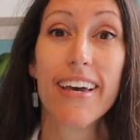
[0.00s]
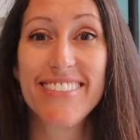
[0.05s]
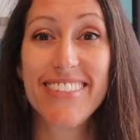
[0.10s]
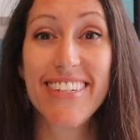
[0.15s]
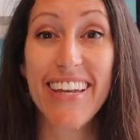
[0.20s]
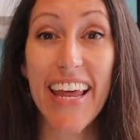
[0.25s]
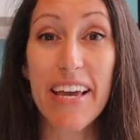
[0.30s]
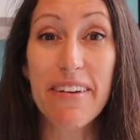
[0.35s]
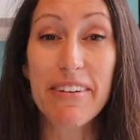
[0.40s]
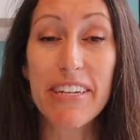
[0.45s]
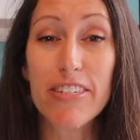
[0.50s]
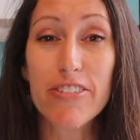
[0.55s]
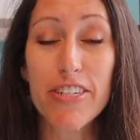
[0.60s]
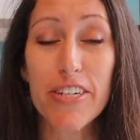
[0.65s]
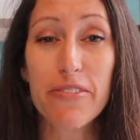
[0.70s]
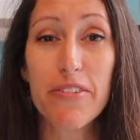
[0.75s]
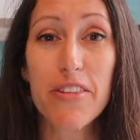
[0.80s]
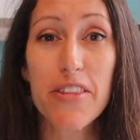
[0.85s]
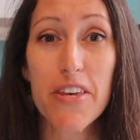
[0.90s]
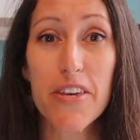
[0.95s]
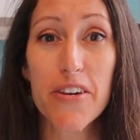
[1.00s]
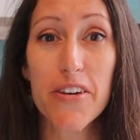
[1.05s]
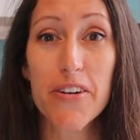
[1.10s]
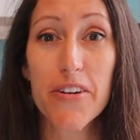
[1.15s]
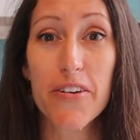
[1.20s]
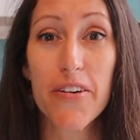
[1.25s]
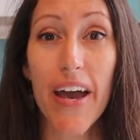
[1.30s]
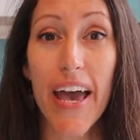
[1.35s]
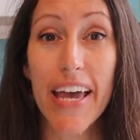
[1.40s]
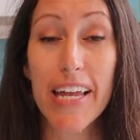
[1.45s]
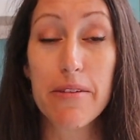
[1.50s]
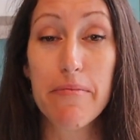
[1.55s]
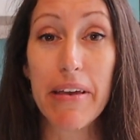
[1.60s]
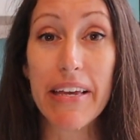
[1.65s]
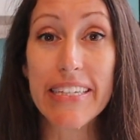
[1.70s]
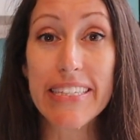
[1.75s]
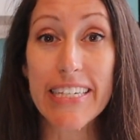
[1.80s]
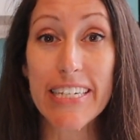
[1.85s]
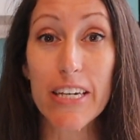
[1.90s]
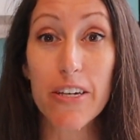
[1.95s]
Today I'm going to share with you an
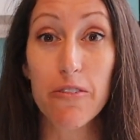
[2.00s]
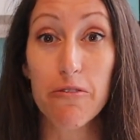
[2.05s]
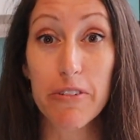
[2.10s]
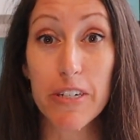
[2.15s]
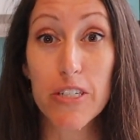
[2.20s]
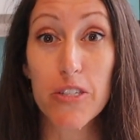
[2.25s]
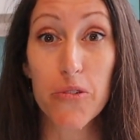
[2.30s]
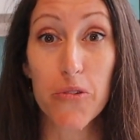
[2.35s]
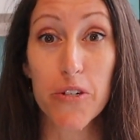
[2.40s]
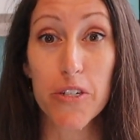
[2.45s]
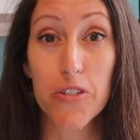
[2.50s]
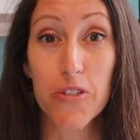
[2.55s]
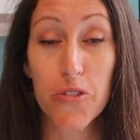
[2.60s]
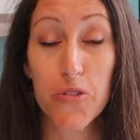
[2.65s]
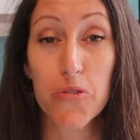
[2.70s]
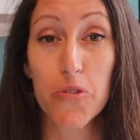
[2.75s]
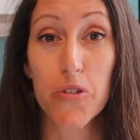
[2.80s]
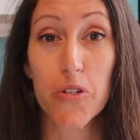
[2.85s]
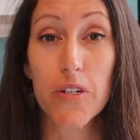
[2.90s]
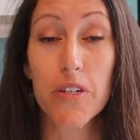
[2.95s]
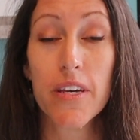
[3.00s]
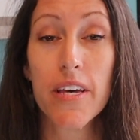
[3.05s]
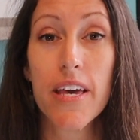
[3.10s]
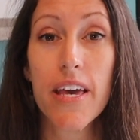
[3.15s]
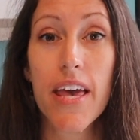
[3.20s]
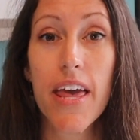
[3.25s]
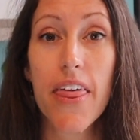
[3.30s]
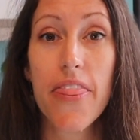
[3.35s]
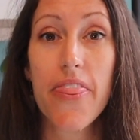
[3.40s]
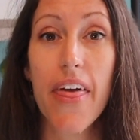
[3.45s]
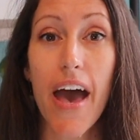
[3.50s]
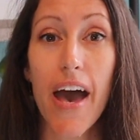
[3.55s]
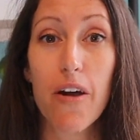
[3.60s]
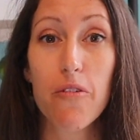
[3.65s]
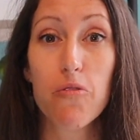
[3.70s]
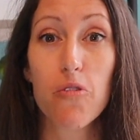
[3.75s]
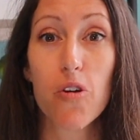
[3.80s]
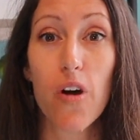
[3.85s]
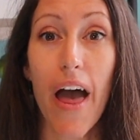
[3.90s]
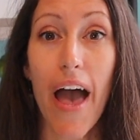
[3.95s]
amazing resource tool
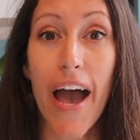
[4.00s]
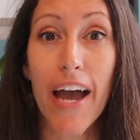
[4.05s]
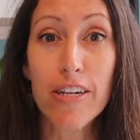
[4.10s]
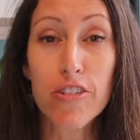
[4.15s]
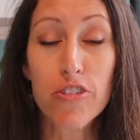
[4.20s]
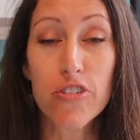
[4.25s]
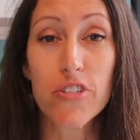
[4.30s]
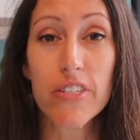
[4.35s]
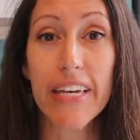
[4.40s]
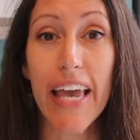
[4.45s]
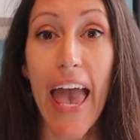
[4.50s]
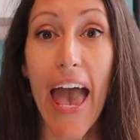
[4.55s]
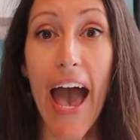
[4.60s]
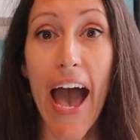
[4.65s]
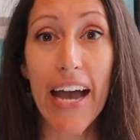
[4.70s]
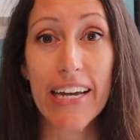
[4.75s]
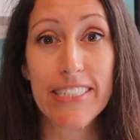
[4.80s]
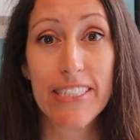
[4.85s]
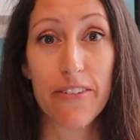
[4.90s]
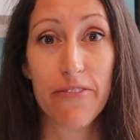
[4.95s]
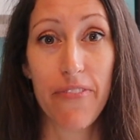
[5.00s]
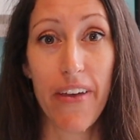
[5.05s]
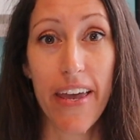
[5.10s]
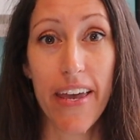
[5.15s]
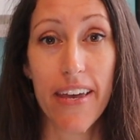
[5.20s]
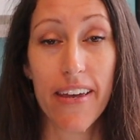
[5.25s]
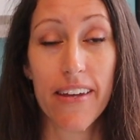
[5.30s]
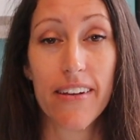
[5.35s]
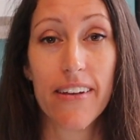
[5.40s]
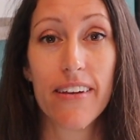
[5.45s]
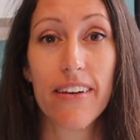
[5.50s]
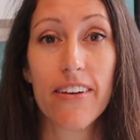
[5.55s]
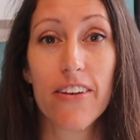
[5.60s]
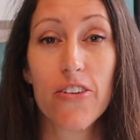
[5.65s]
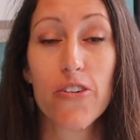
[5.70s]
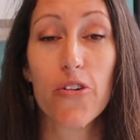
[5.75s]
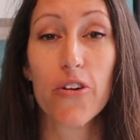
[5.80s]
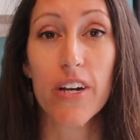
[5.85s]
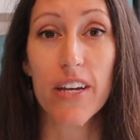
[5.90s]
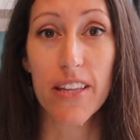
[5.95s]
that will actually activate
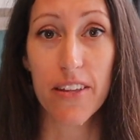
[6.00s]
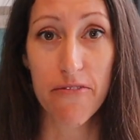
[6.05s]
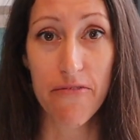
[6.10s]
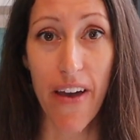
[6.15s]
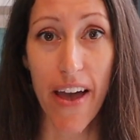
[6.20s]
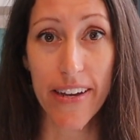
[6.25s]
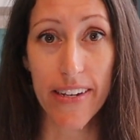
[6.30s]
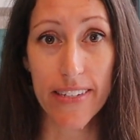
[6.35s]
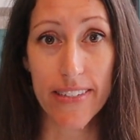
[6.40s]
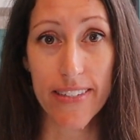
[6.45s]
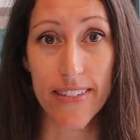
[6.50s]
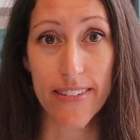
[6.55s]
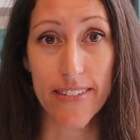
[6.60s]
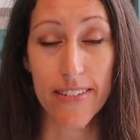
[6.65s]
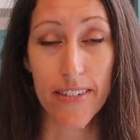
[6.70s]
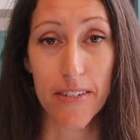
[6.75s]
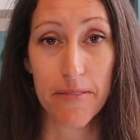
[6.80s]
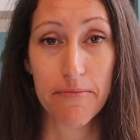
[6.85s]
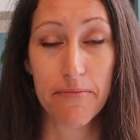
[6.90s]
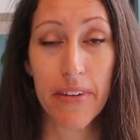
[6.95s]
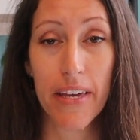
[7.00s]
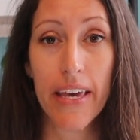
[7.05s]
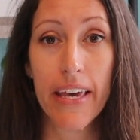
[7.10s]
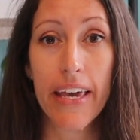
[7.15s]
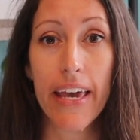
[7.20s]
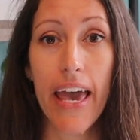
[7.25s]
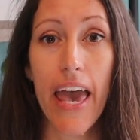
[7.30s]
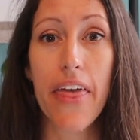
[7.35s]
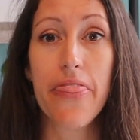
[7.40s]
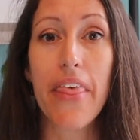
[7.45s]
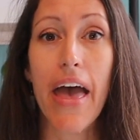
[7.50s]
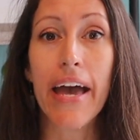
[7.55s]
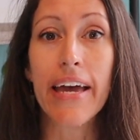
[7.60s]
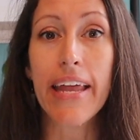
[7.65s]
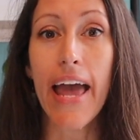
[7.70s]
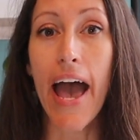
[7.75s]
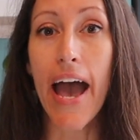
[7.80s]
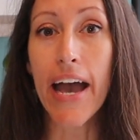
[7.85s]
your glymphatic system. And that